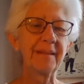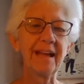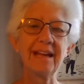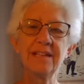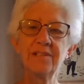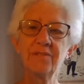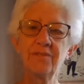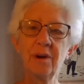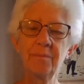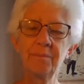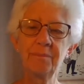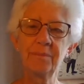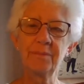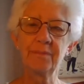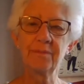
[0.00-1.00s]
is
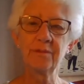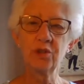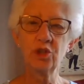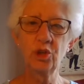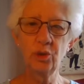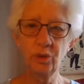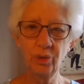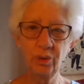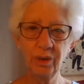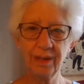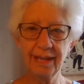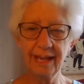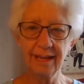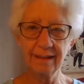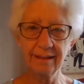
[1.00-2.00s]
from 2
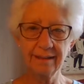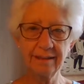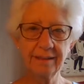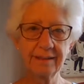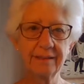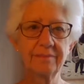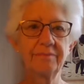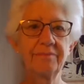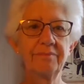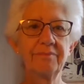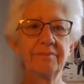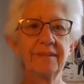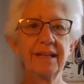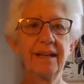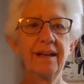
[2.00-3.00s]
Kings,
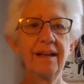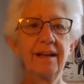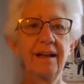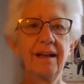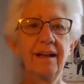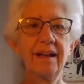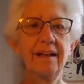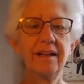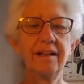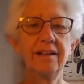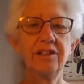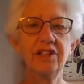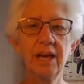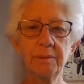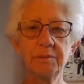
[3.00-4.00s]

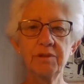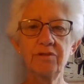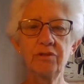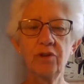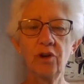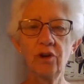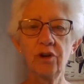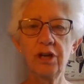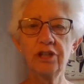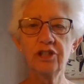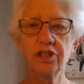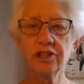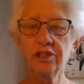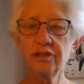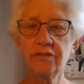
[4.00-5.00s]
chapter 4, and
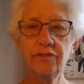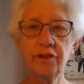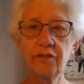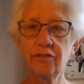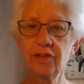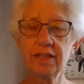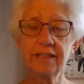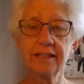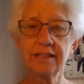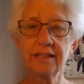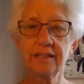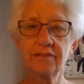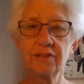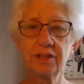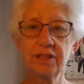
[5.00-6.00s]
just a few
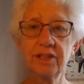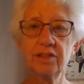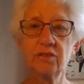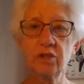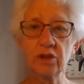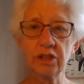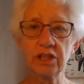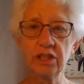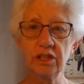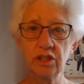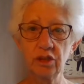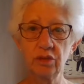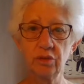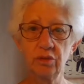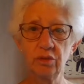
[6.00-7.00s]
verses, verses
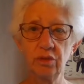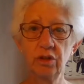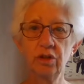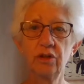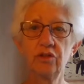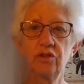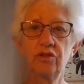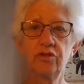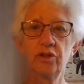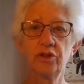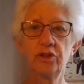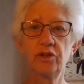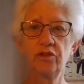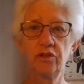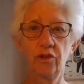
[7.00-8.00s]
42 to
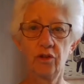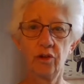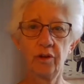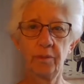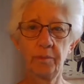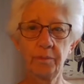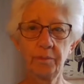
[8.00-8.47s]
44.